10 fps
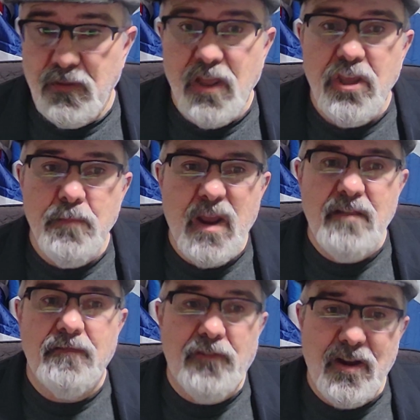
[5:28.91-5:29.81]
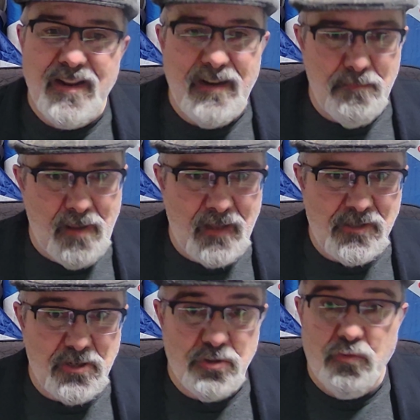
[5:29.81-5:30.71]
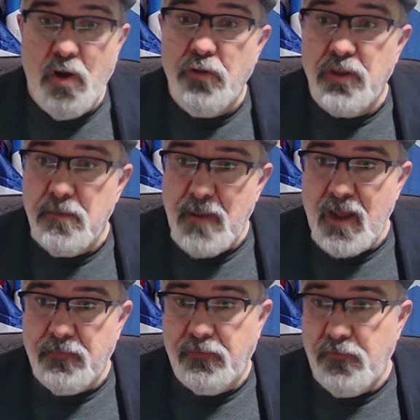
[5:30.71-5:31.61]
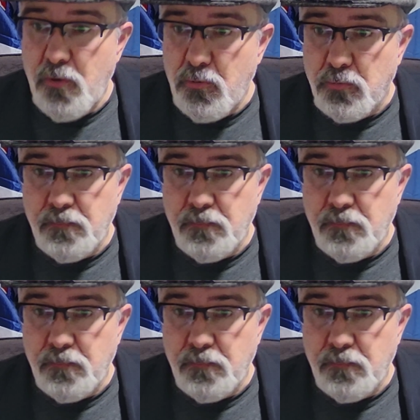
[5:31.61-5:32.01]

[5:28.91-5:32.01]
You might even find a hidden message scrawled on the back of a photo,